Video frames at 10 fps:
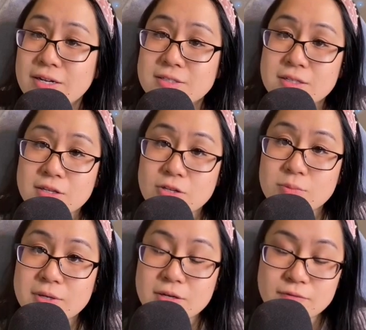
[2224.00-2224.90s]
the
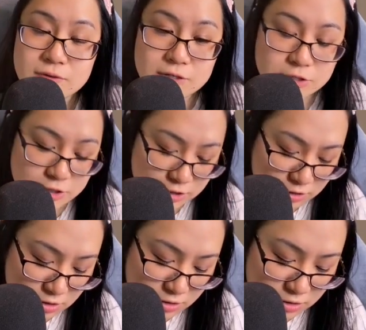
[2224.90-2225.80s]
cubic function
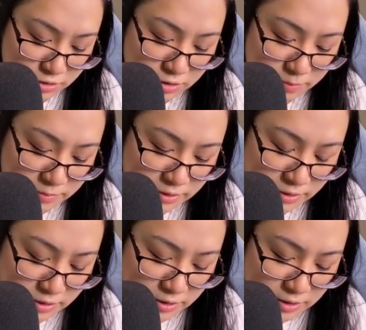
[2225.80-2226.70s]
on top,
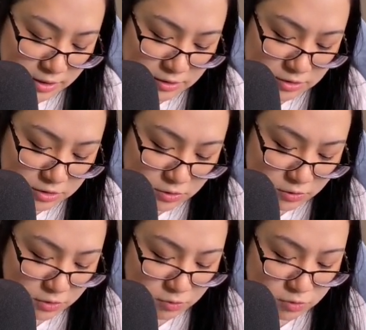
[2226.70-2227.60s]
and so
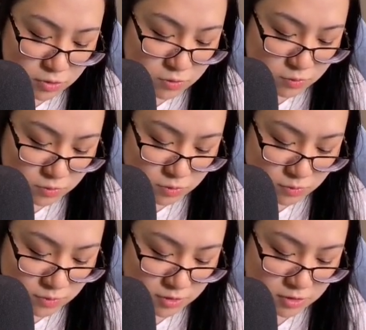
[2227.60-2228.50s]
you don't
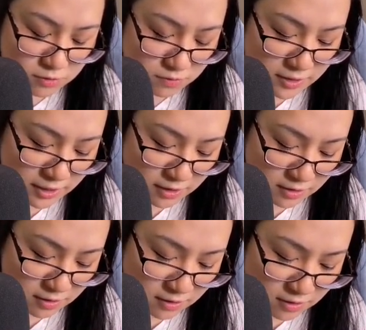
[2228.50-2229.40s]
want to write
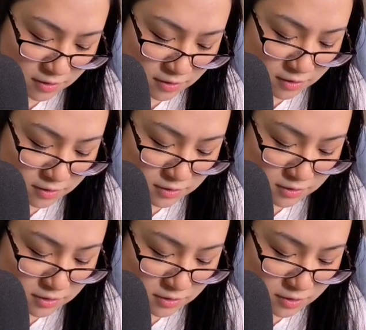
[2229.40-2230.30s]

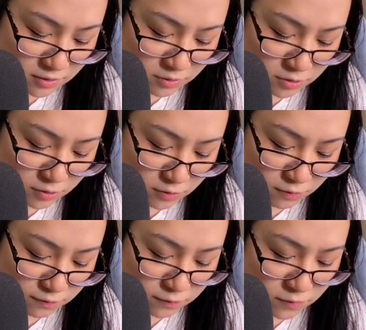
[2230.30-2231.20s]
0 to
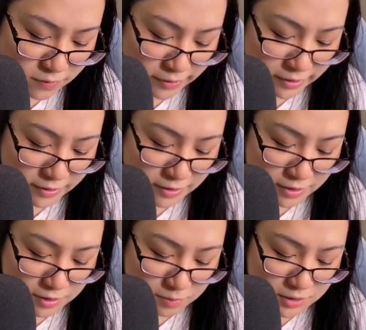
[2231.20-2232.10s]
4,
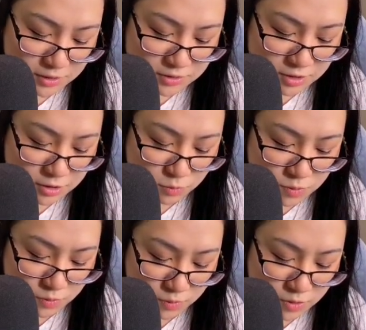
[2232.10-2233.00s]
because then you
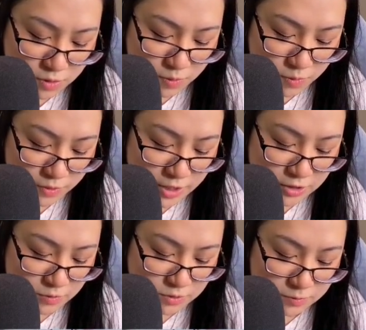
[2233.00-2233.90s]
won't know, and
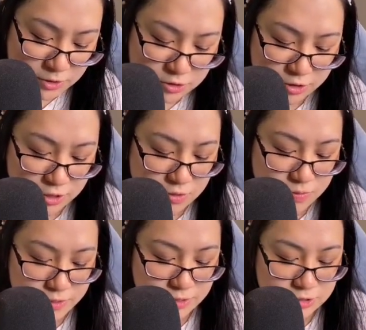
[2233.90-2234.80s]
you especially don't
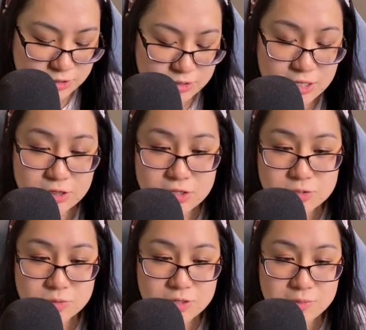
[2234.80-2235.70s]
want to just take this
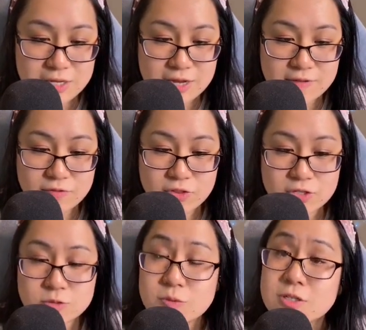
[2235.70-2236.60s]
one to be f and
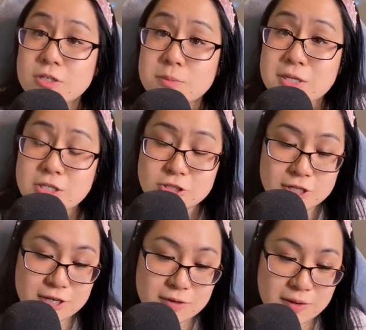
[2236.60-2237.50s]
this one to be
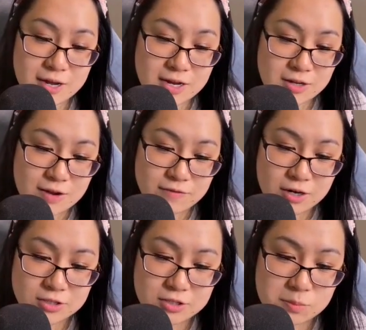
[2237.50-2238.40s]
g, okay? You have to
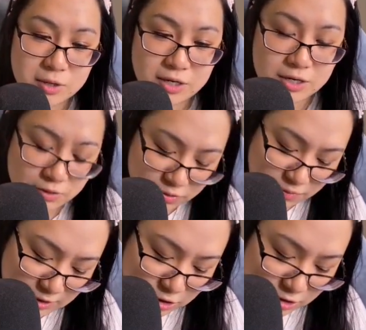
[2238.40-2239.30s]
actually break down the
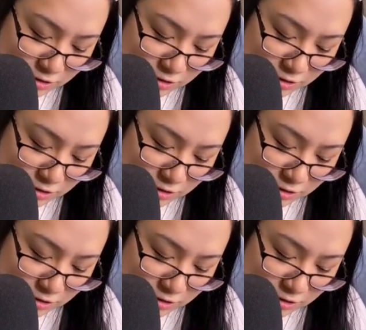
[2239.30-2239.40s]
region.